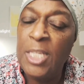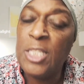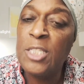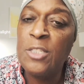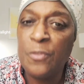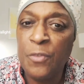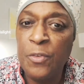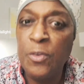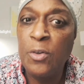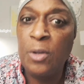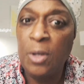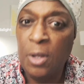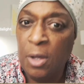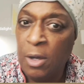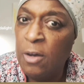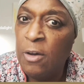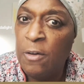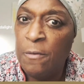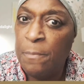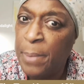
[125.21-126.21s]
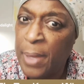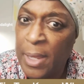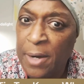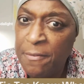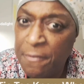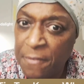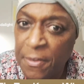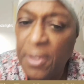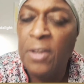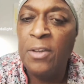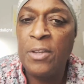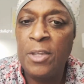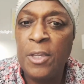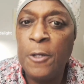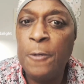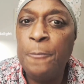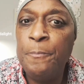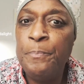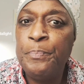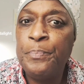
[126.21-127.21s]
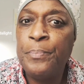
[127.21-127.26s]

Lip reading: is full of pedophilia,